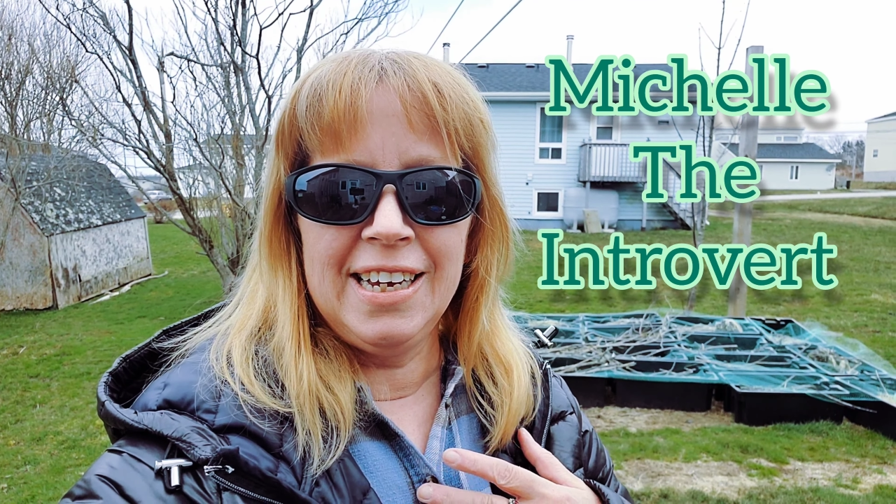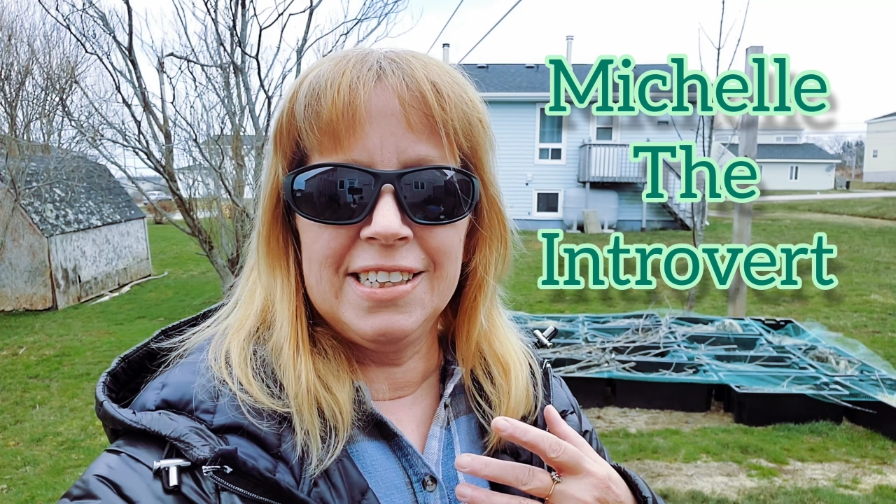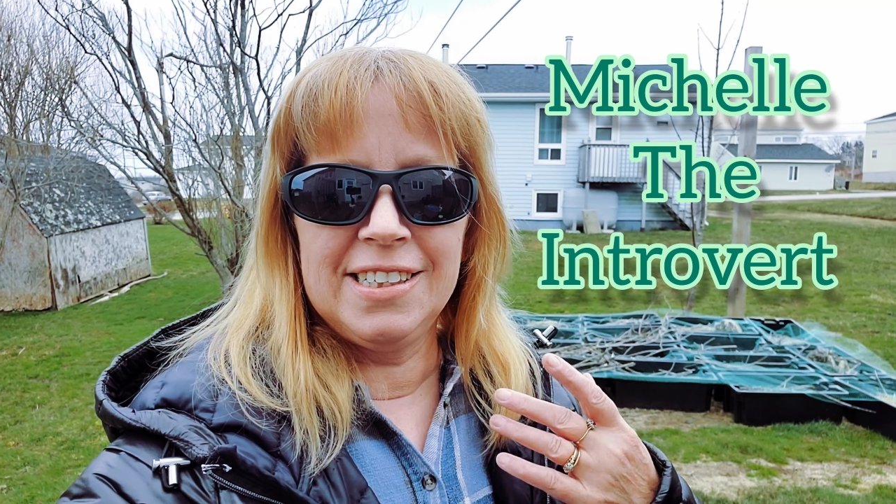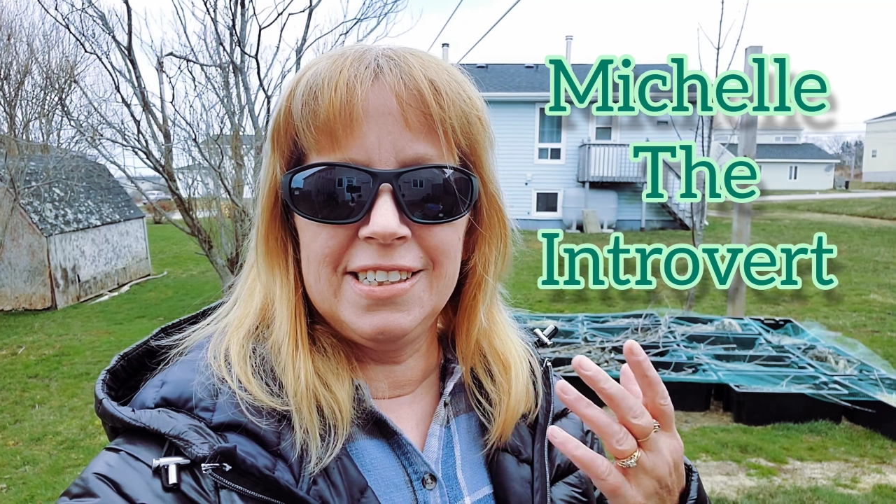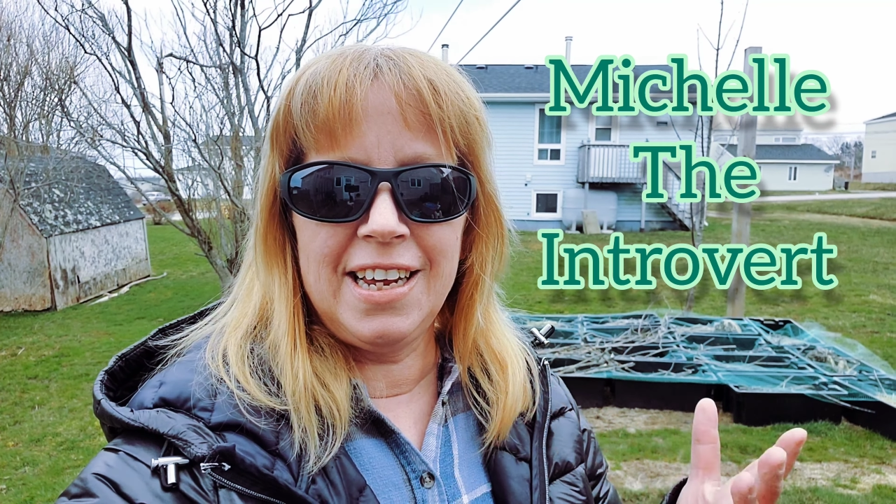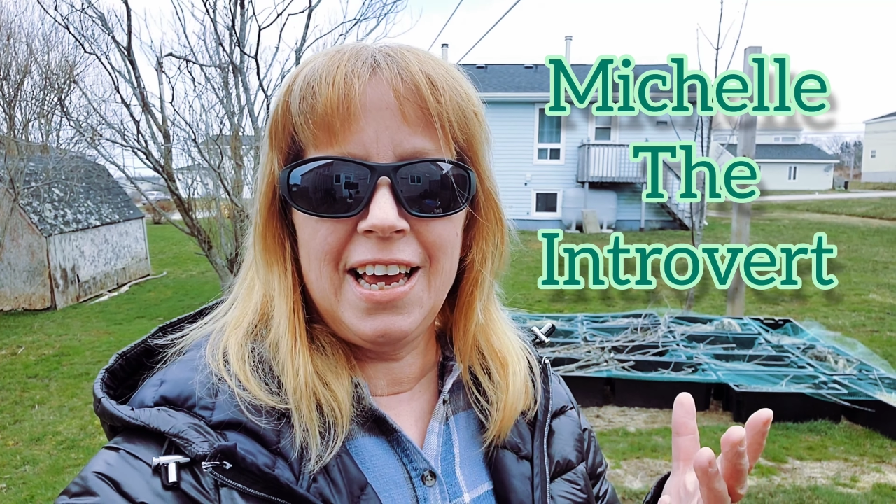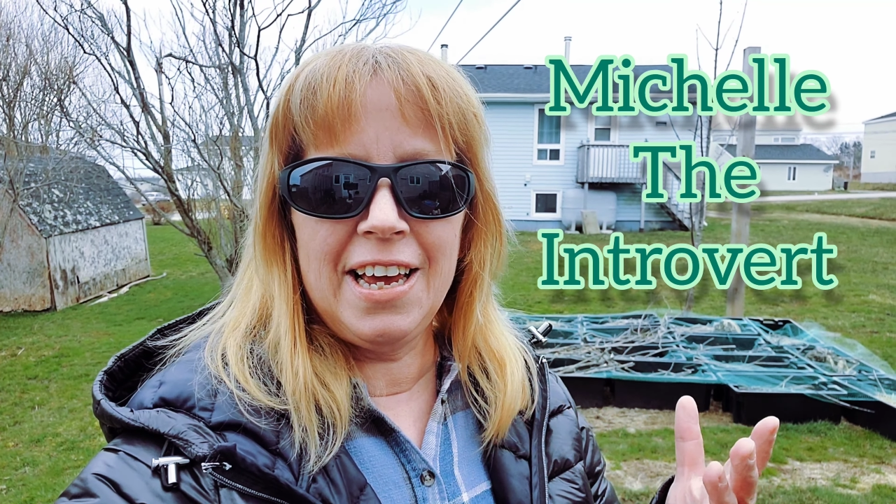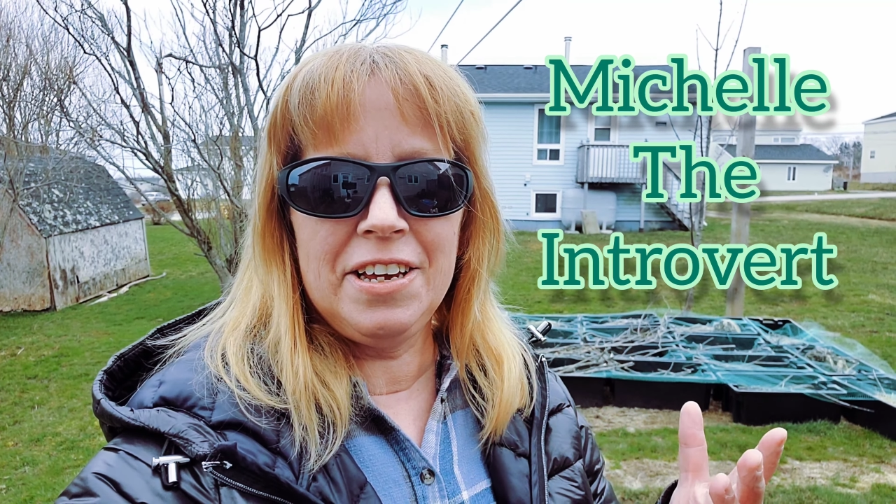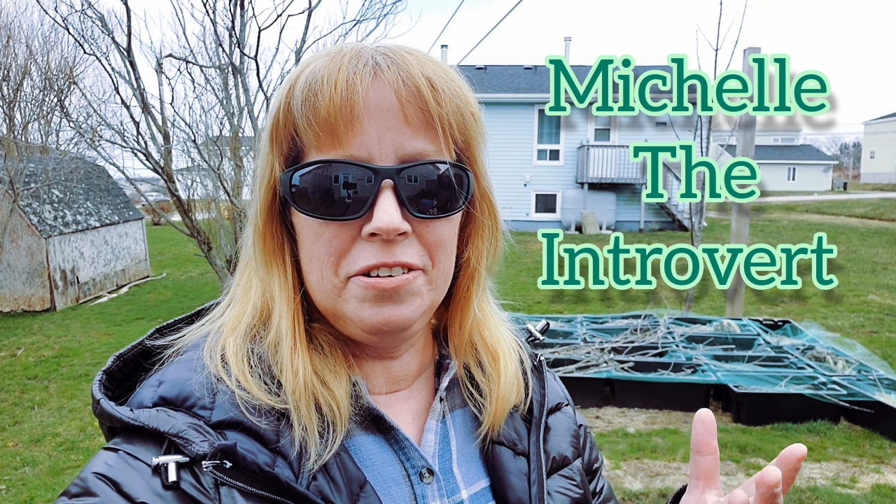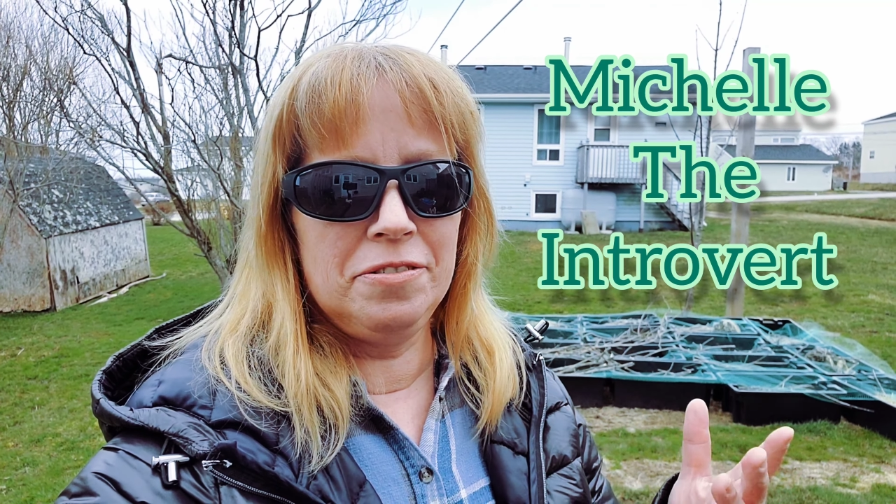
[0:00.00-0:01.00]
and
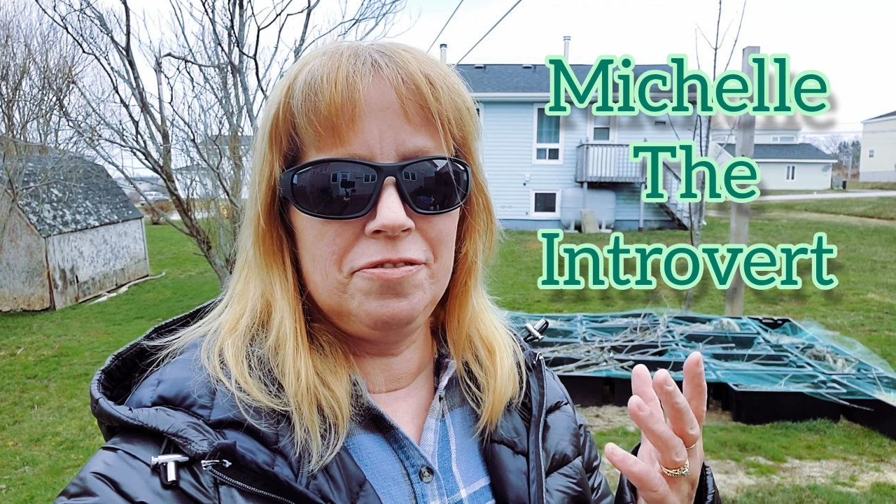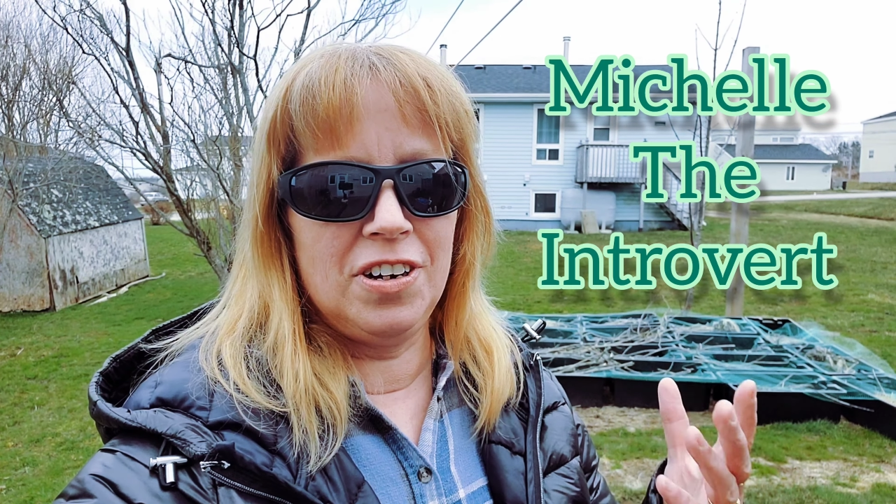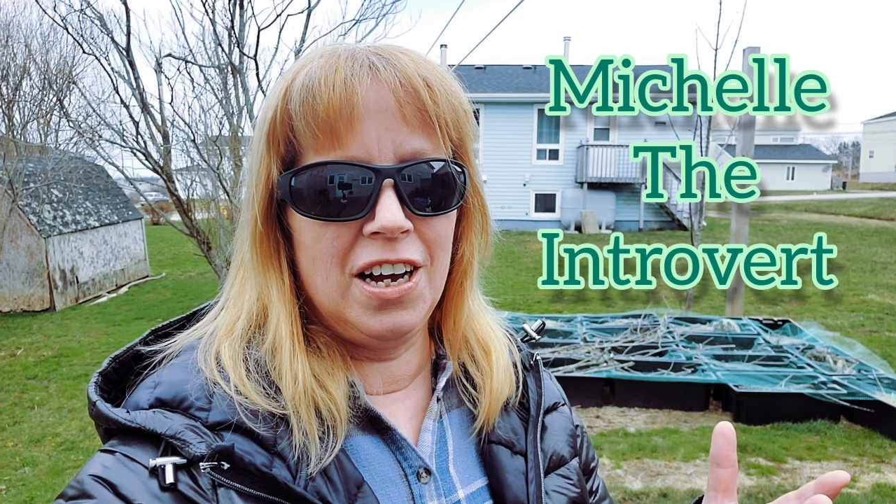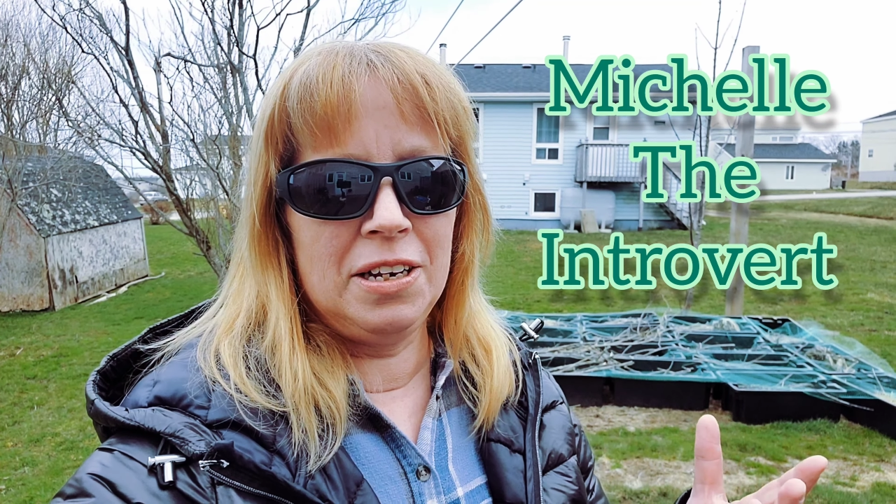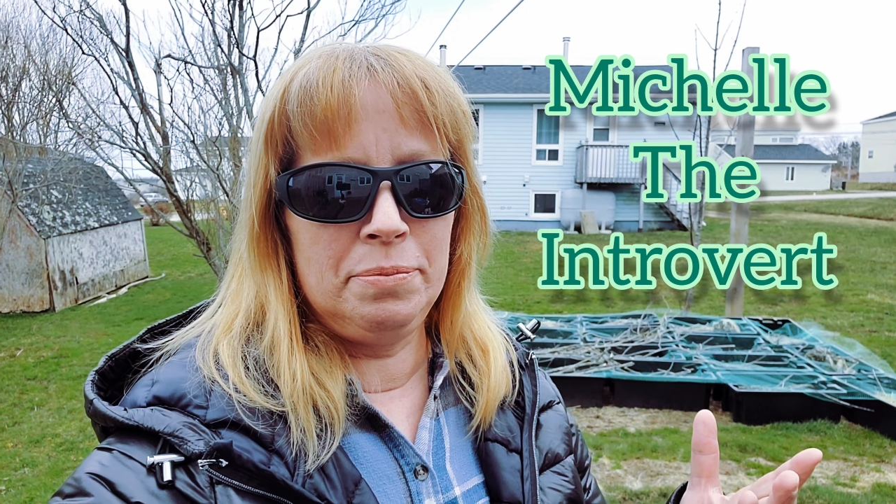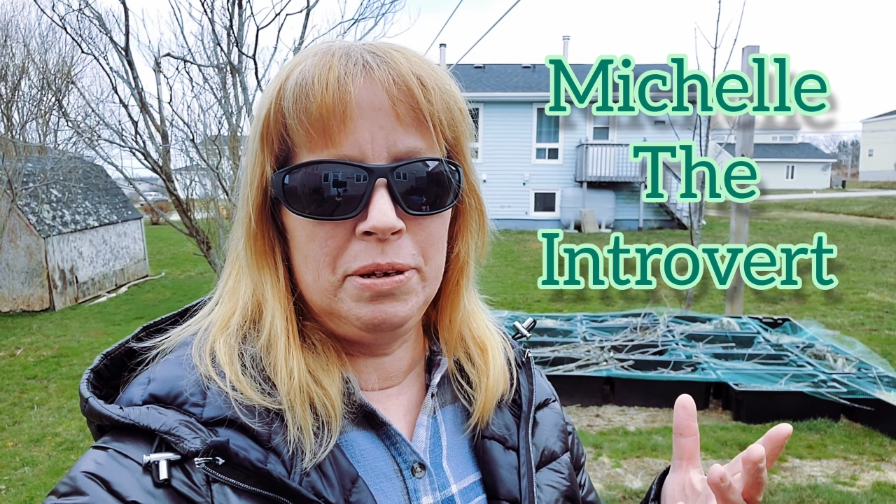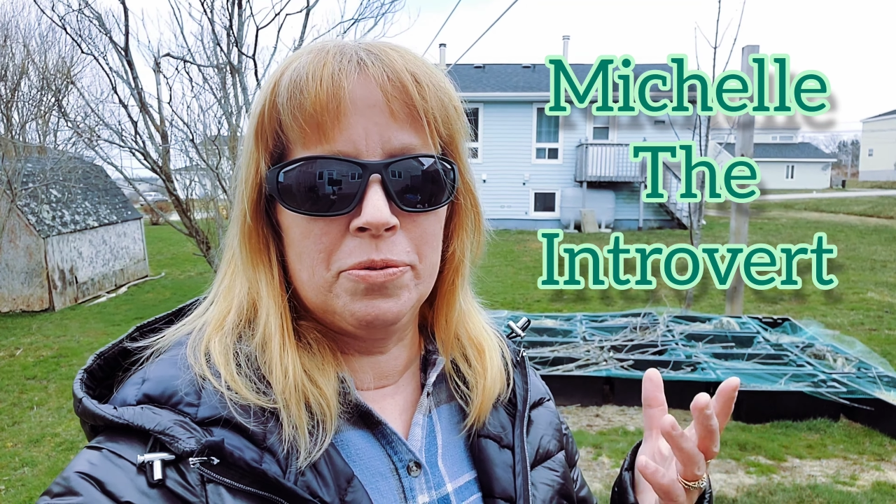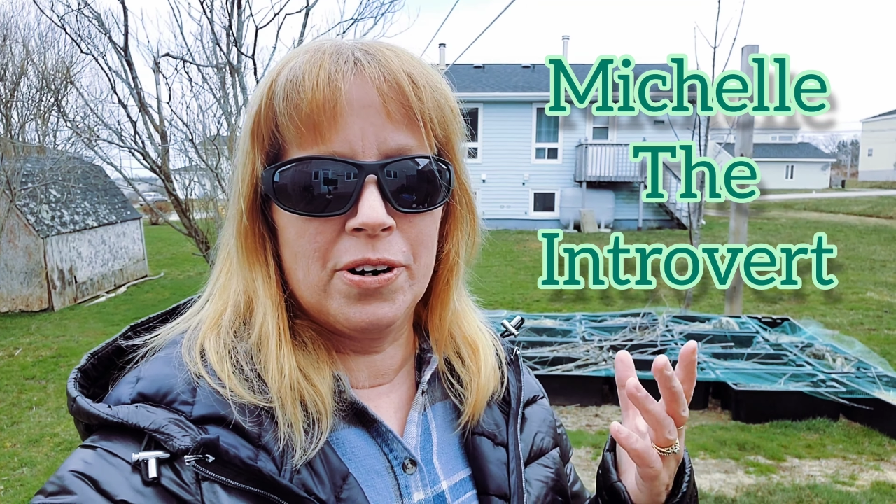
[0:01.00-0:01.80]
today you find me